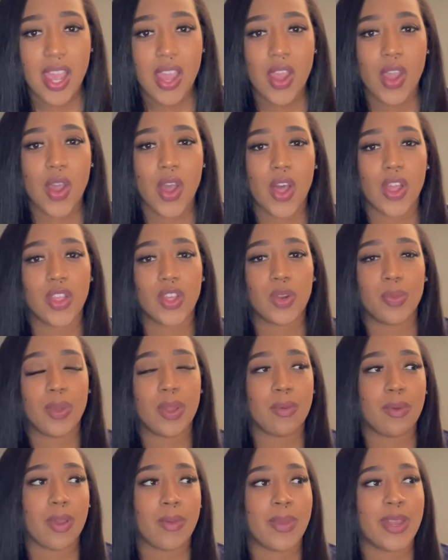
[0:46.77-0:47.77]
A little bit
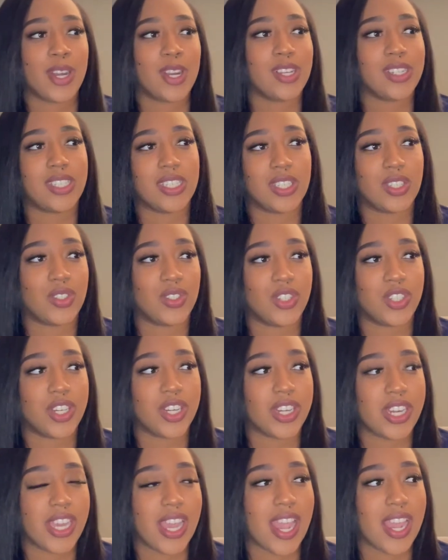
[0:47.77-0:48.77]
about my nursing school
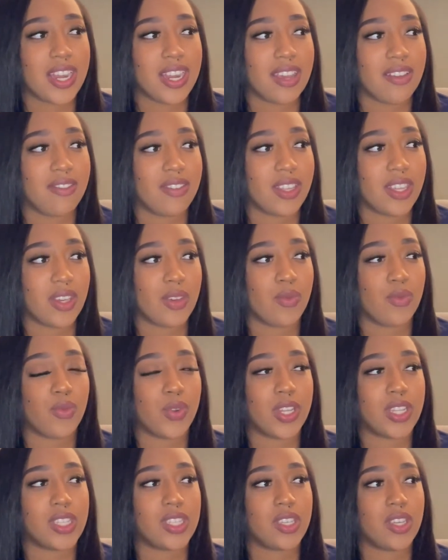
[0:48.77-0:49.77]
journey. I definitely
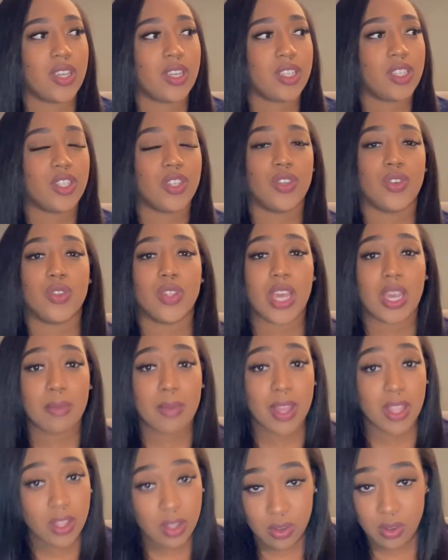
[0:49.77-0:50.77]
went to like my
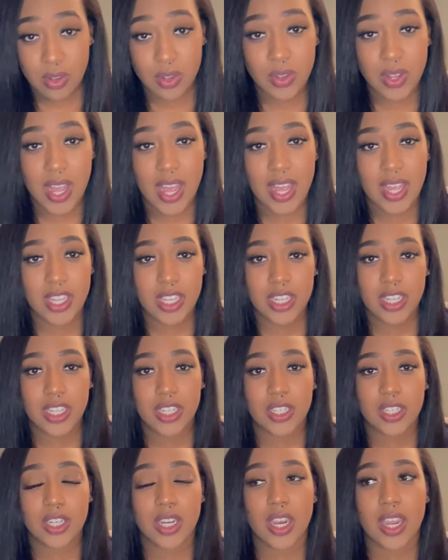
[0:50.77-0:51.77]
local
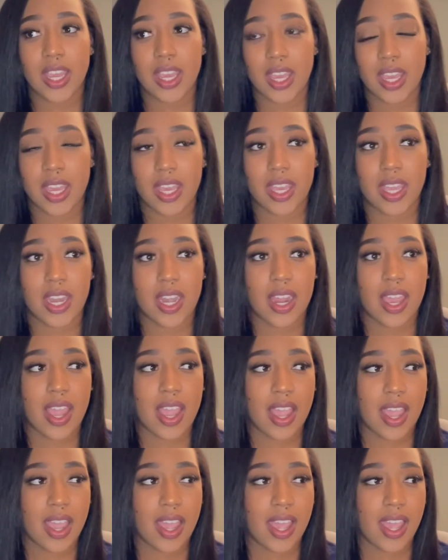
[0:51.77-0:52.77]
college and
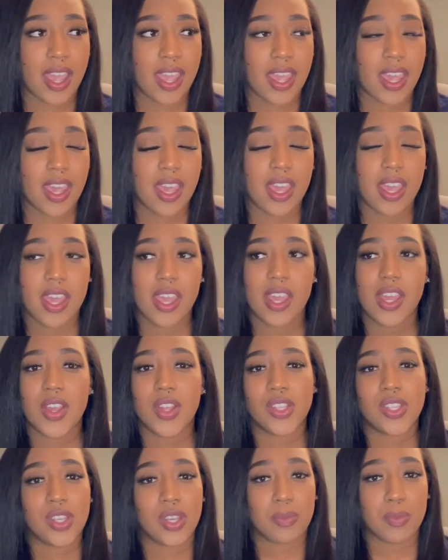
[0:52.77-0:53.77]
I
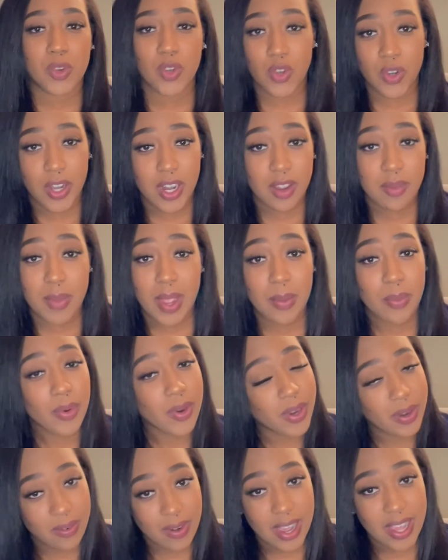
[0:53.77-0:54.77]
took majority of my
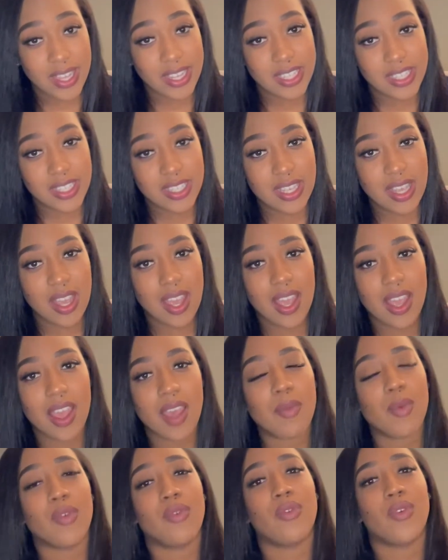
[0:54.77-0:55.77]
prereqs
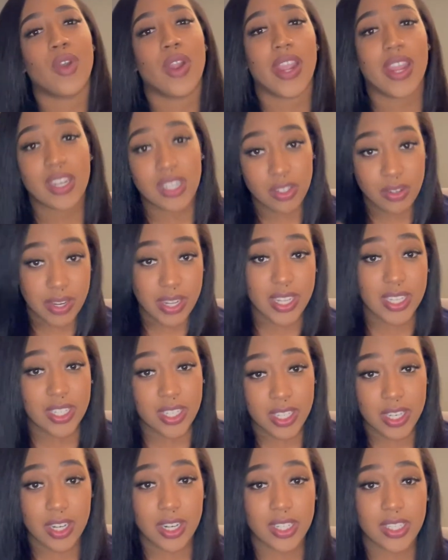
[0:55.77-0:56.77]
before entering into the
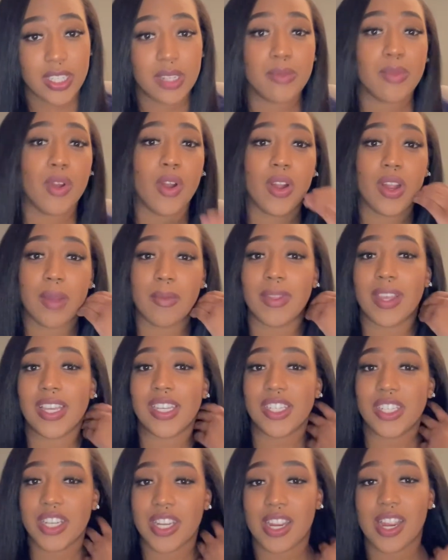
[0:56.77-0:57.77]
nursing program last
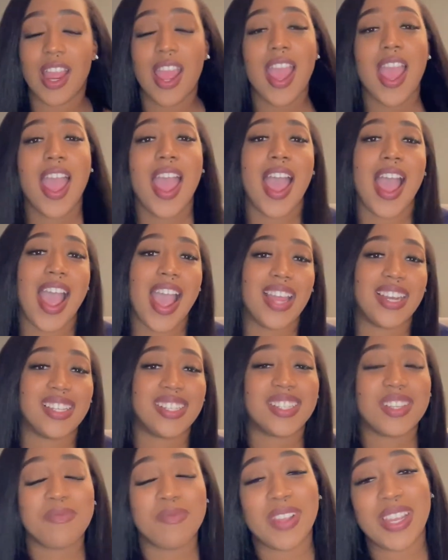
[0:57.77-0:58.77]
year. I just
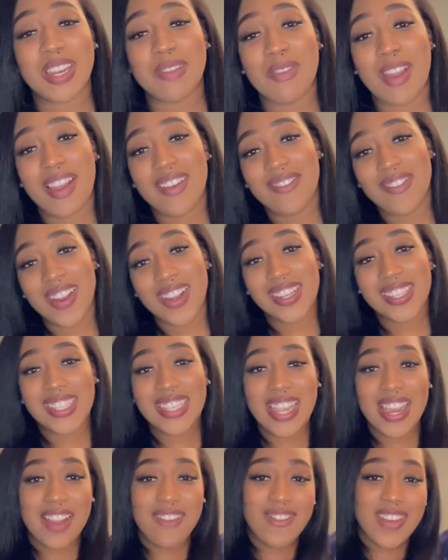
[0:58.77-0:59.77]
completed my first
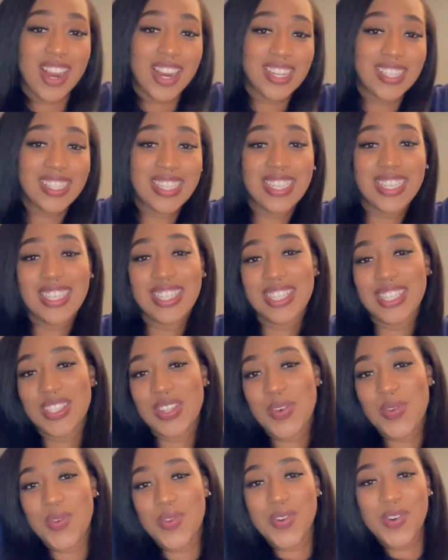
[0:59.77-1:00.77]
year of nursing
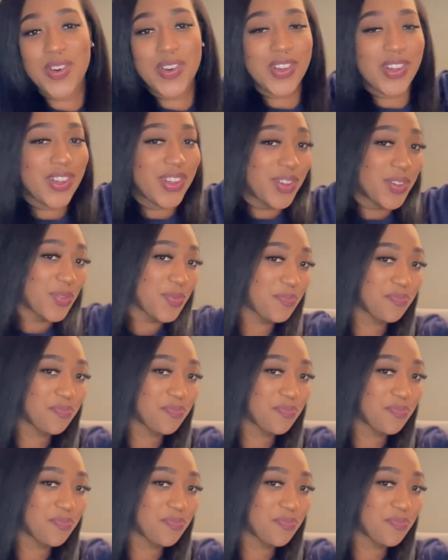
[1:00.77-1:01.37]
school.